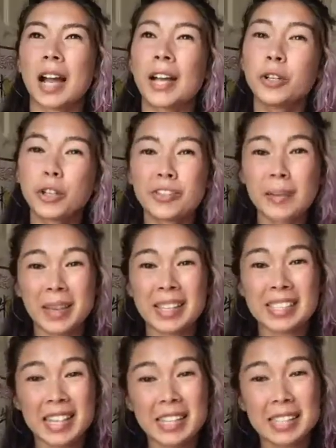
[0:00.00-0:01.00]
I don't know if that
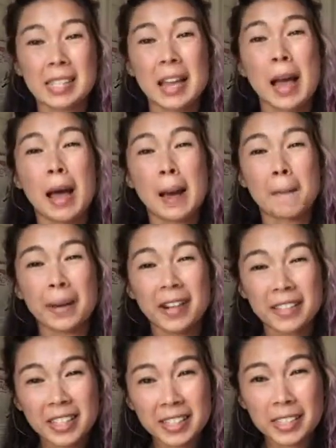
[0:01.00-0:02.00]
makes sense, but
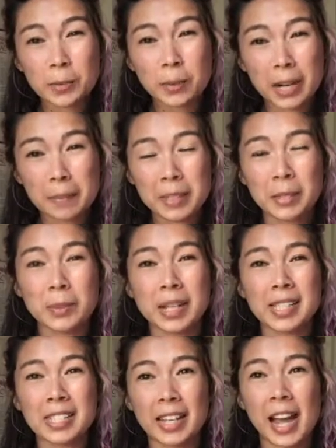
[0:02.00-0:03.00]
I think that's what I mean when
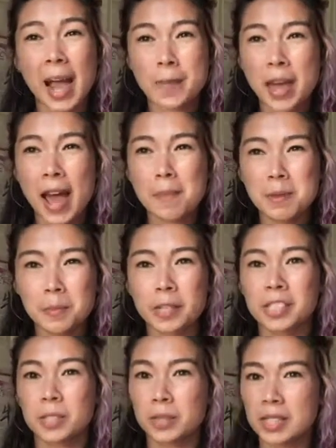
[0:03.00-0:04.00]
I say I'm a happy
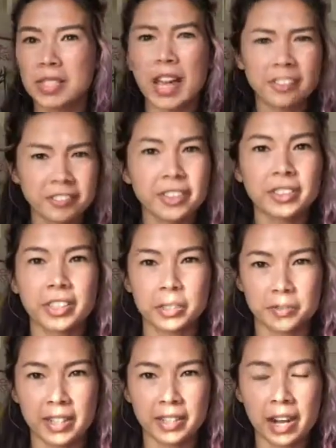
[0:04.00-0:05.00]
person with sad
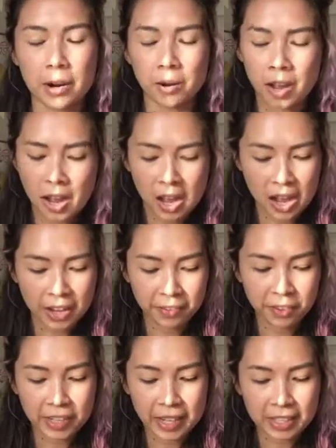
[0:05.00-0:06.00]
feelings right now. I
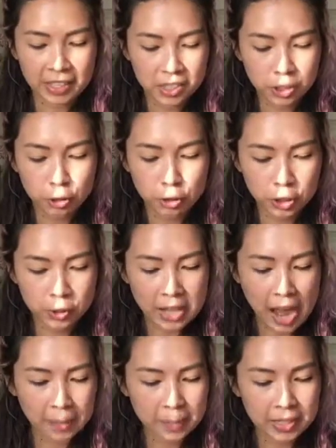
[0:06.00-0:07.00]
feel like I still choose
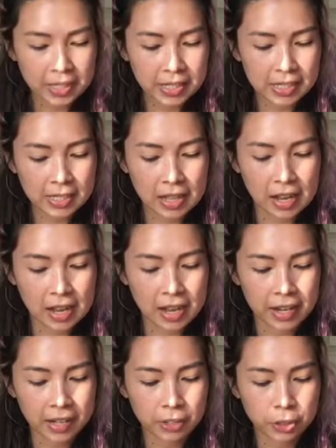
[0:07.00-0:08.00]
happiness
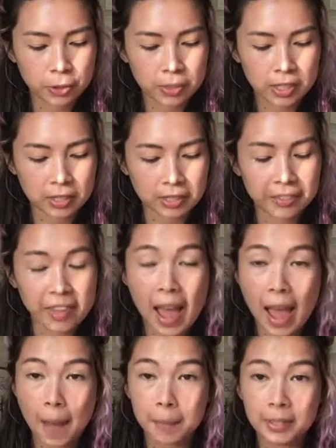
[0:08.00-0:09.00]
and I choose to live
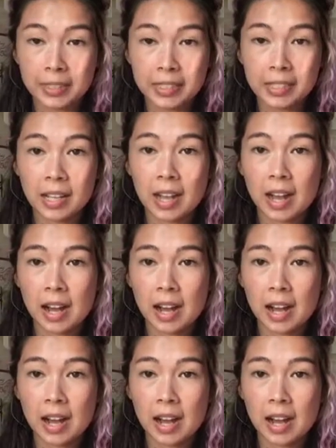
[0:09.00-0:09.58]
happily.